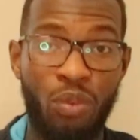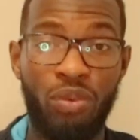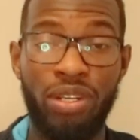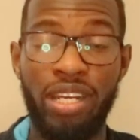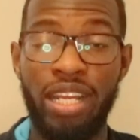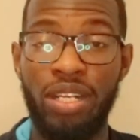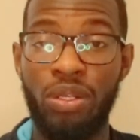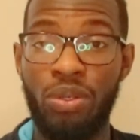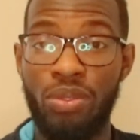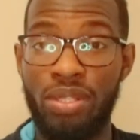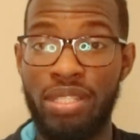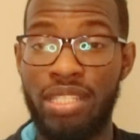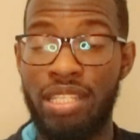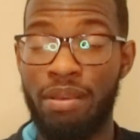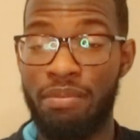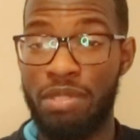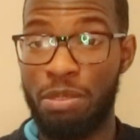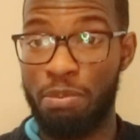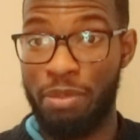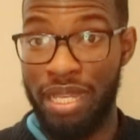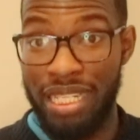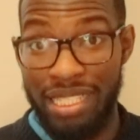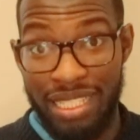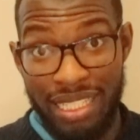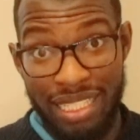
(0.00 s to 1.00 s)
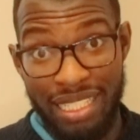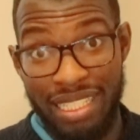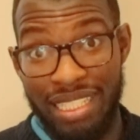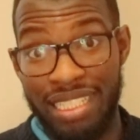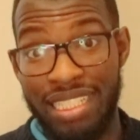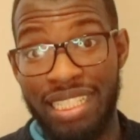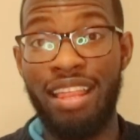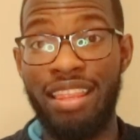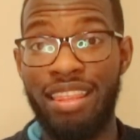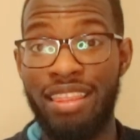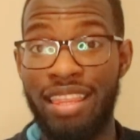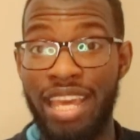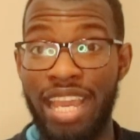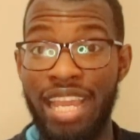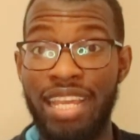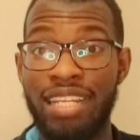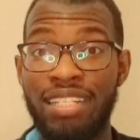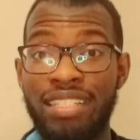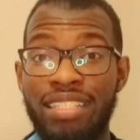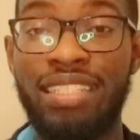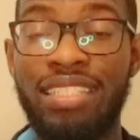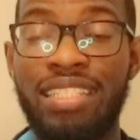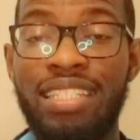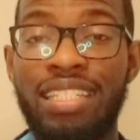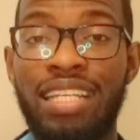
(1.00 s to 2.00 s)
when I notice I'm spending,
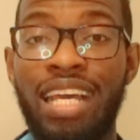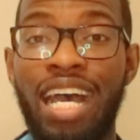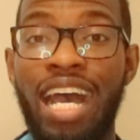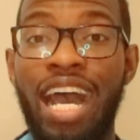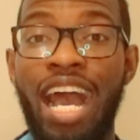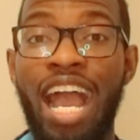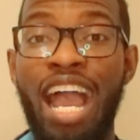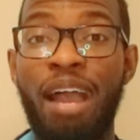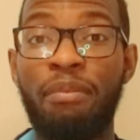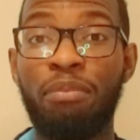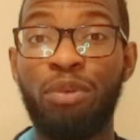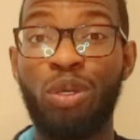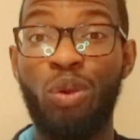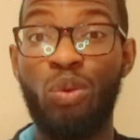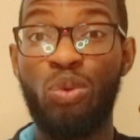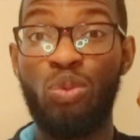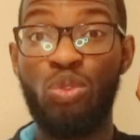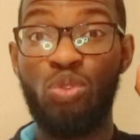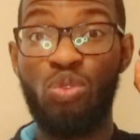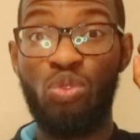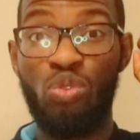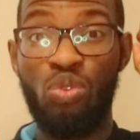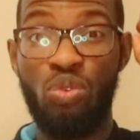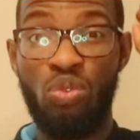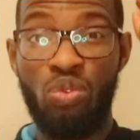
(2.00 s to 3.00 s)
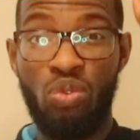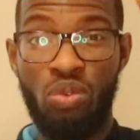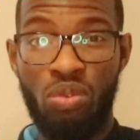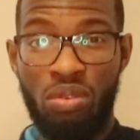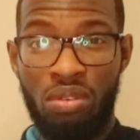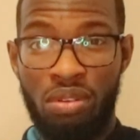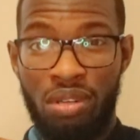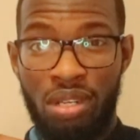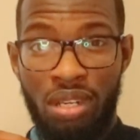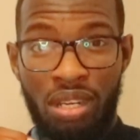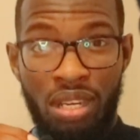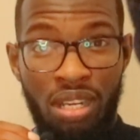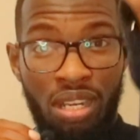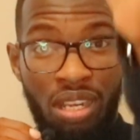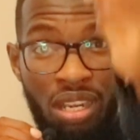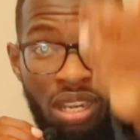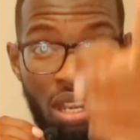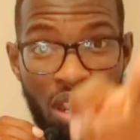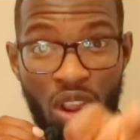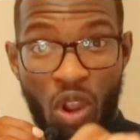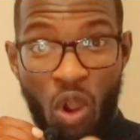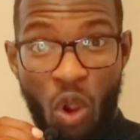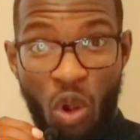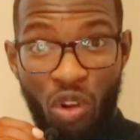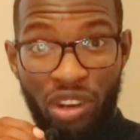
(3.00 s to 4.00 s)
then I am going to
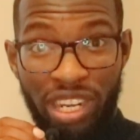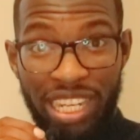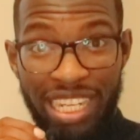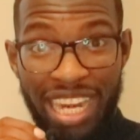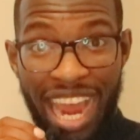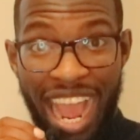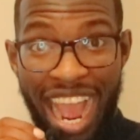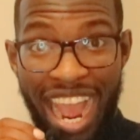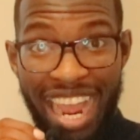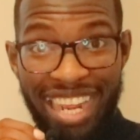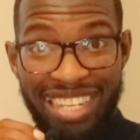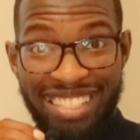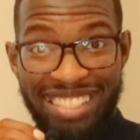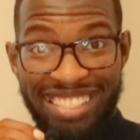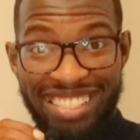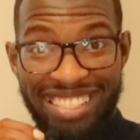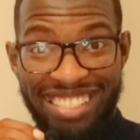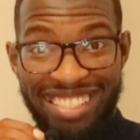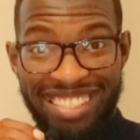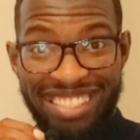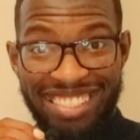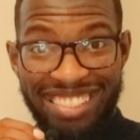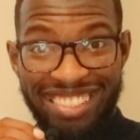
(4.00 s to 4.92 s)
organize.